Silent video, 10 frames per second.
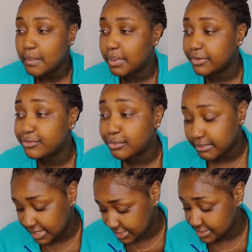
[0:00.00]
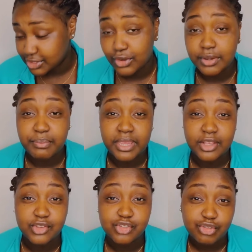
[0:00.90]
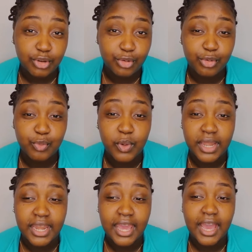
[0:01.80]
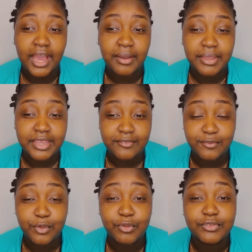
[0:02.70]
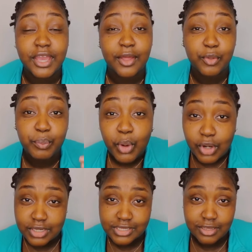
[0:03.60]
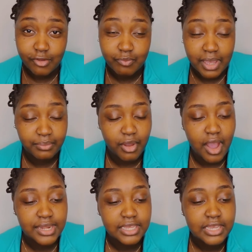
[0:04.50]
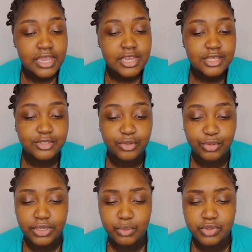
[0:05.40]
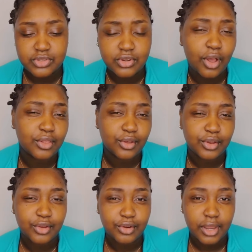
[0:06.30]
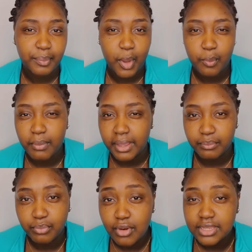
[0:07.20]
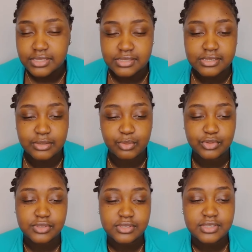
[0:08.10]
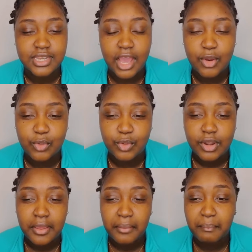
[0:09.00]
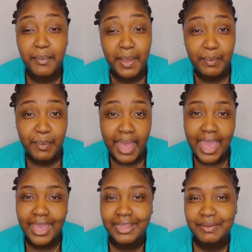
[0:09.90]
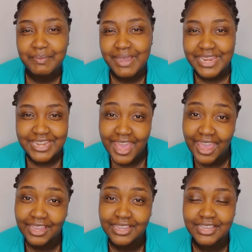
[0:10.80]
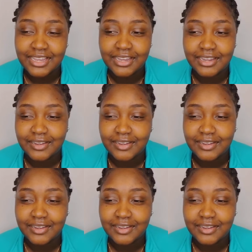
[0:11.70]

But for me, it started being a struggle when it involved other parts of my body. So it was no longer about my breast, it was now my back, my neck.